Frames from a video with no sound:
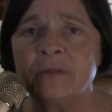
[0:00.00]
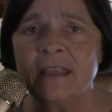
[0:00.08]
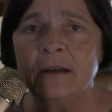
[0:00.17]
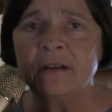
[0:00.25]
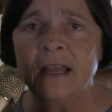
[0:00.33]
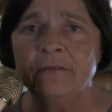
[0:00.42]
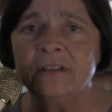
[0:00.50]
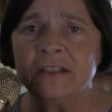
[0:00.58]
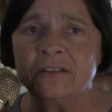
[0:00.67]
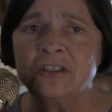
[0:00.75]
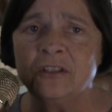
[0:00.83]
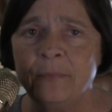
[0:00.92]
without
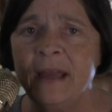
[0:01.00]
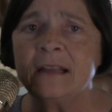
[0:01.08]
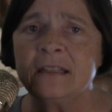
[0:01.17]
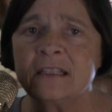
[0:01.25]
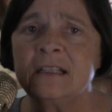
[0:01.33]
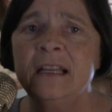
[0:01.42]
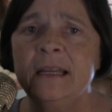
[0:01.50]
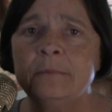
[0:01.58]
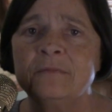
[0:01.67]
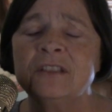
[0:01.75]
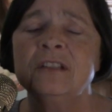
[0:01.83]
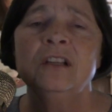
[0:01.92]
evidence to back his
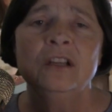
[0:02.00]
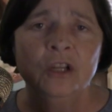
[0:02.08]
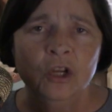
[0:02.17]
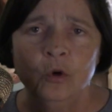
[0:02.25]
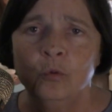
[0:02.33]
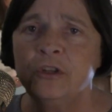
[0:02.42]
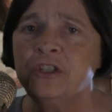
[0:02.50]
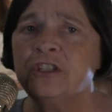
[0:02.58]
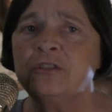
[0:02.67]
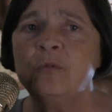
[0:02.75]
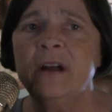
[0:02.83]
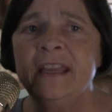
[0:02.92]
claims, which
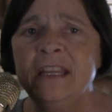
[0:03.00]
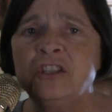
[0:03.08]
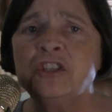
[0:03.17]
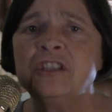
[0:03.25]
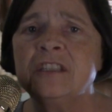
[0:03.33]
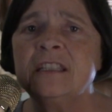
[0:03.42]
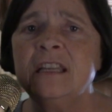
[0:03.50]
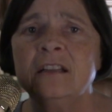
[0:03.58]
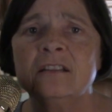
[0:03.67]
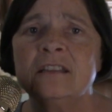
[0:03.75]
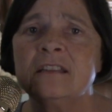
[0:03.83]
is why Hitchens tells